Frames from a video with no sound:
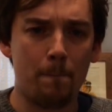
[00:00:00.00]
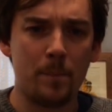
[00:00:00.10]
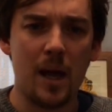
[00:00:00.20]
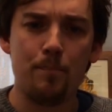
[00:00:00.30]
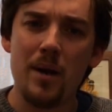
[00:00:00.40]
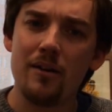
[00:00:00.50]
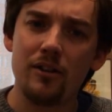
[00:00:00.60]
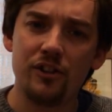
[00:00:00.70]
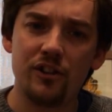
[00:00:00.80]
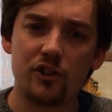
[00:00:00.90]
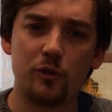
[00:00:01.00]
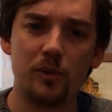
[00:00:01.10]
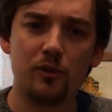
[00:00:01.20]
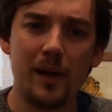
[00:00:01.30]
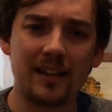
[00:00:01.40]
empiricist's
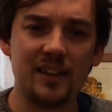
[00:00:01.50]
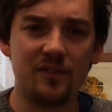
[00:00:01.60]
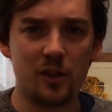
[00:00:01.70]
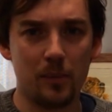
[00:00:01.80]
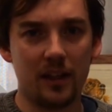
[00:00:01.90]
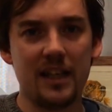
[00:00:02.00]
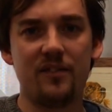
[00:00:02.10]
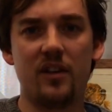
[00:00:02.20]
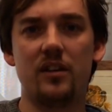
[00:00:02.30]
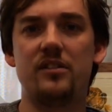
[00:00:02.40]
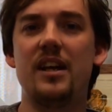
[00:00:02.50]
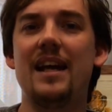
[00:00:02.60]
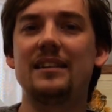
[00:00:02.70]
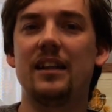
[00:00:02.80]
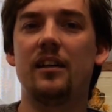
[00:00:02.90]
perspective, to believe that
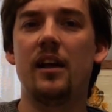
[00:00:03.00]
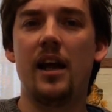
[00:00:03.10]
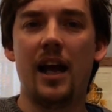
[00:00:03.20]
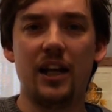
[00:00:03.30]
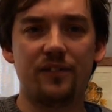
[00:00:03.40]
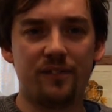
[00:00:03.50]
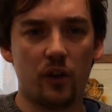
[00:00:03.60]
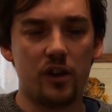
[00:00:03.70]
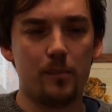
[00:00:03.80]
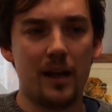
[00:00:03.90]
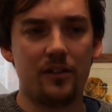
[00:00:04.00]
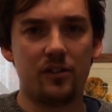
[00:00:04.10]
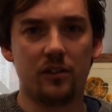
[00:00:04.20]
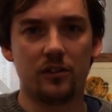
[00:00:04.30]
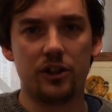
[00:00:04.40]
data is
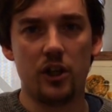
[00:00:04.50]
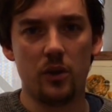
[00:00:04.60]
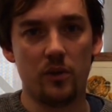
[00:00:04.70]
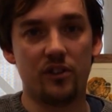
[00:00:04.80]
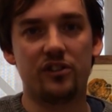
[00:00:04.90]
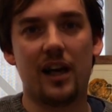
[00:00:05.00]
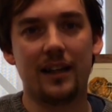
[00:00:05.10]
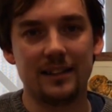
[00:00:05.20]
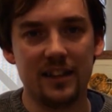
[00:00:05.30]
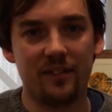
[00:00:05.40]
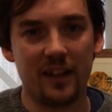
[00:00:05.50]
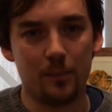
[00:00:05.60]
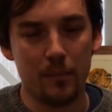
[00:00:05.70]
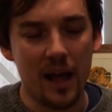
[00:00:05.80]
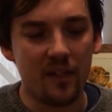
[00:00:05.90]
fundamental to the scientific
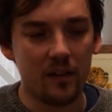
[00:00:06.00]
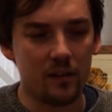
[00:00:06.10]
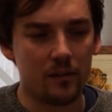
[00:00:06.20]
method.